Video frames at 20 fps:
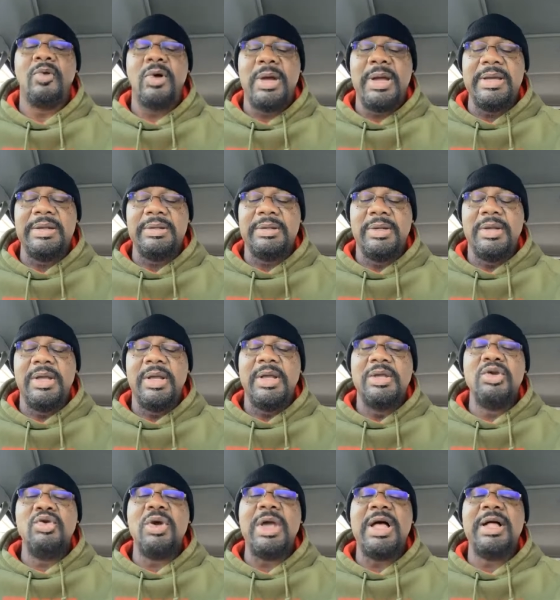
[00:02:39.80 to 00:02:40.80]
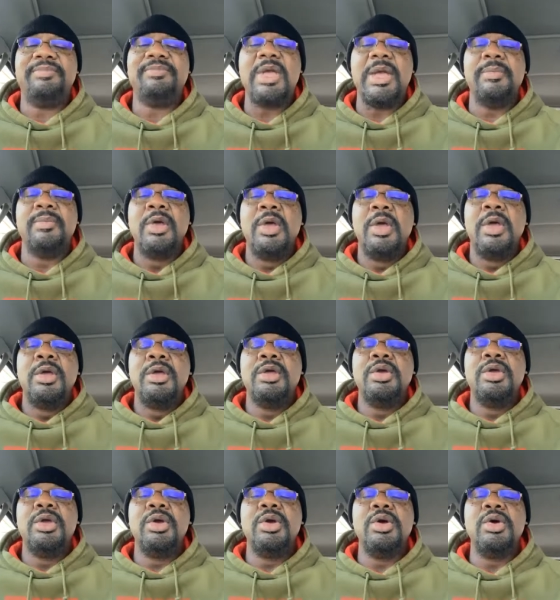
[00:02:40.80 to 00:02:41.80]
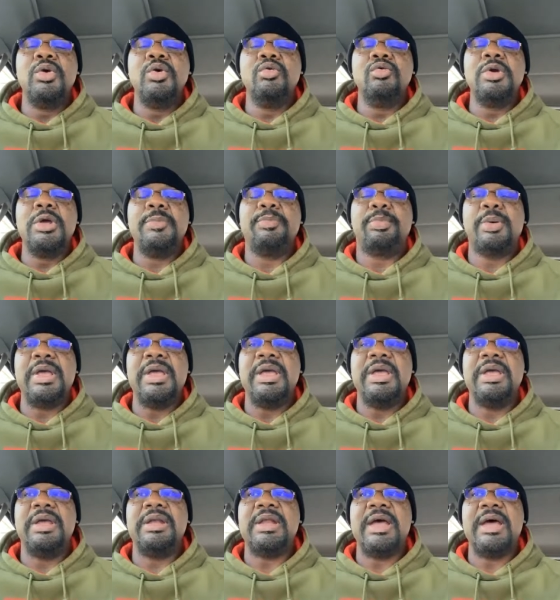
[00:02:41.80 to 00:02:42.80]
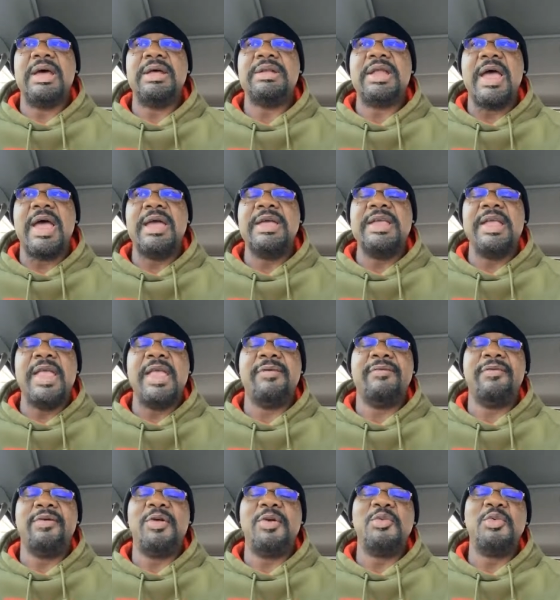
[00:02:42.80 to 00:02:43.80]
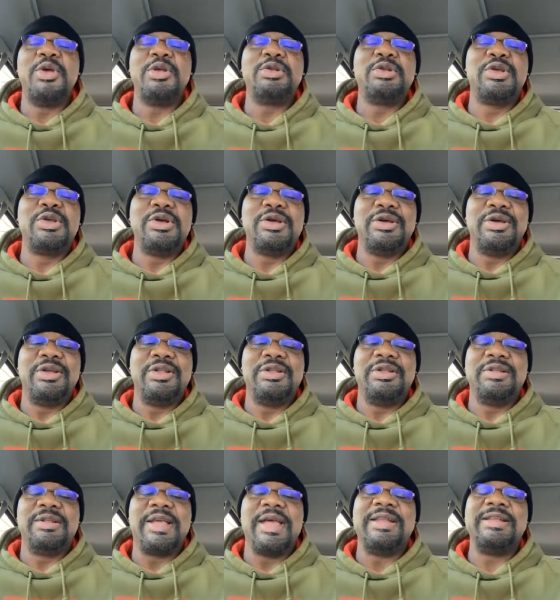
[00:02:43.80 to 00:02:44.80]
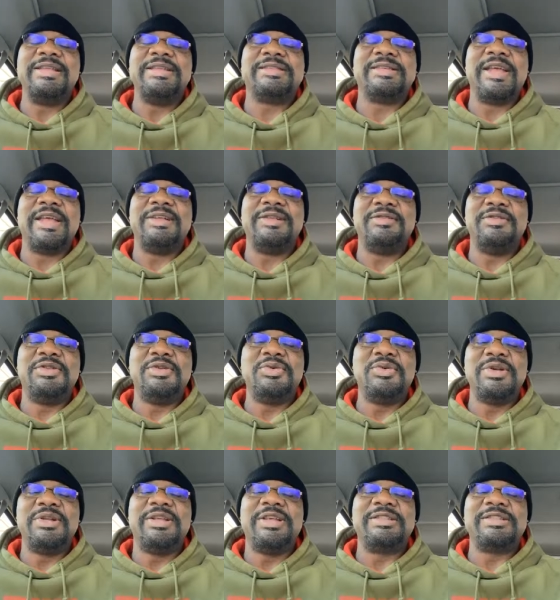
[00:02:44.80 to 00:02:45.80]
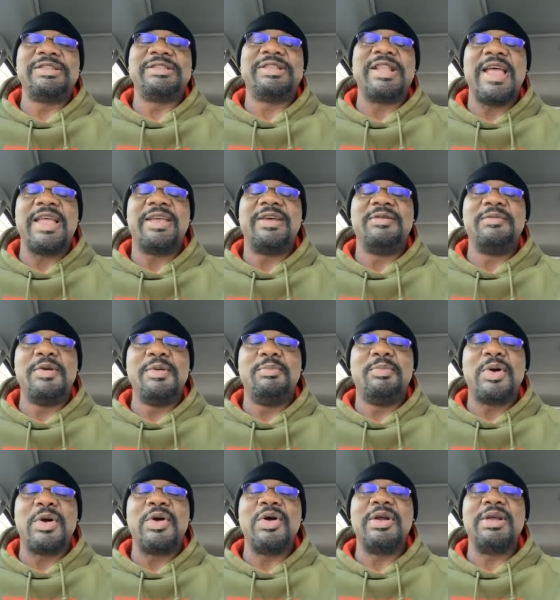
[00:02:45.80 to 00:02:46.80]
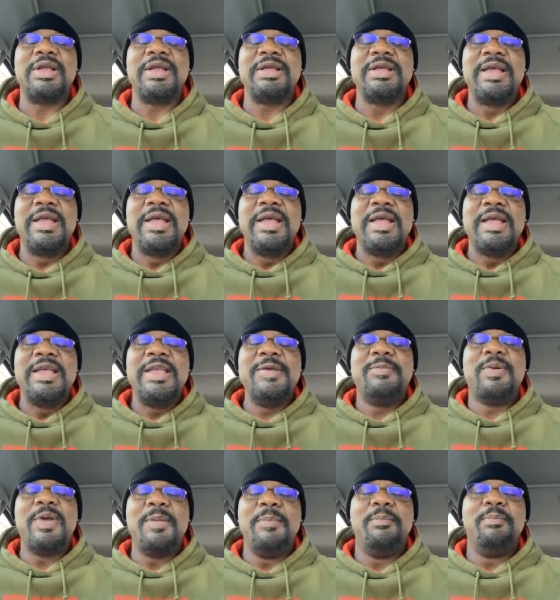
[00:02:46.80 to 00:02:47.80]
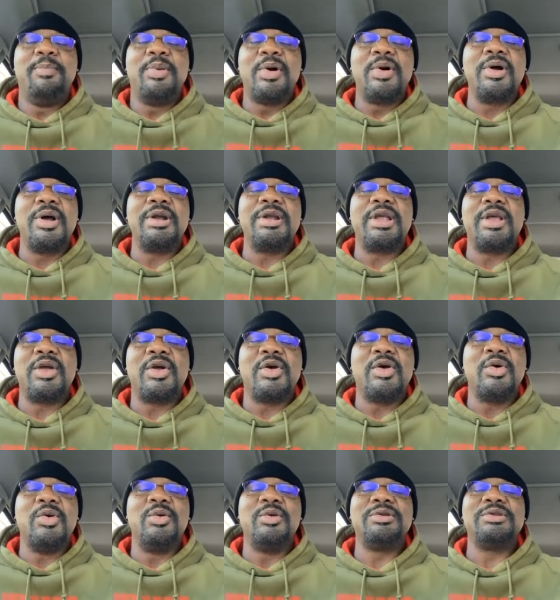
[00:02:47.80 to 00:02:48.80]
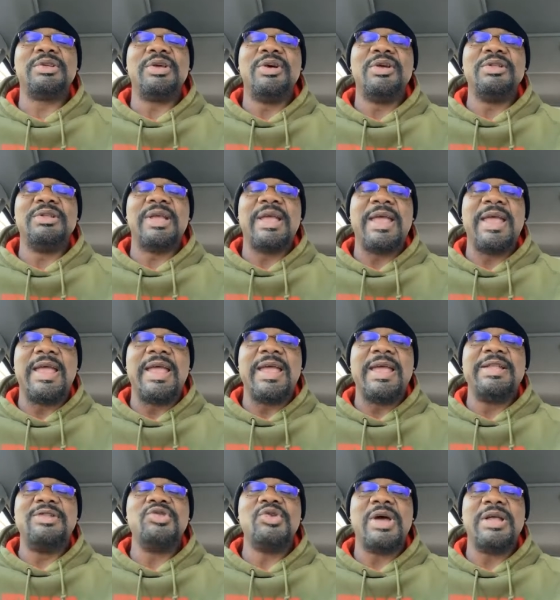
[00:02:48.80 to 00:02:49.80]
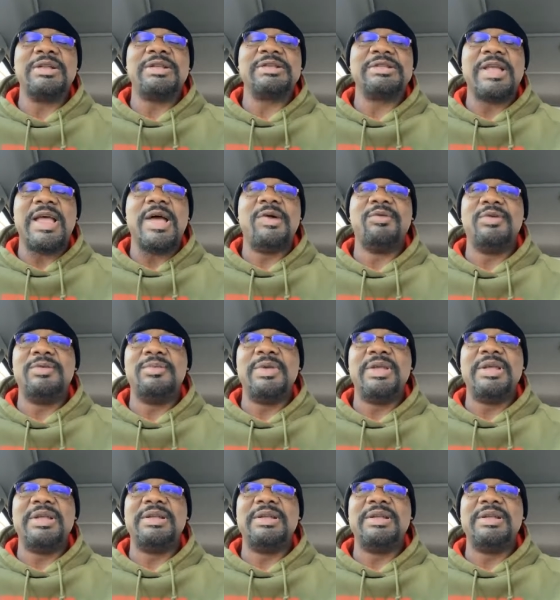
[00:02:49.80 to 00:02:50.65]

Right? You help them. You repay that, that evil with good. And he's saying in doing this, it's like going to be burning Keep him burning coals on the head. You understand what I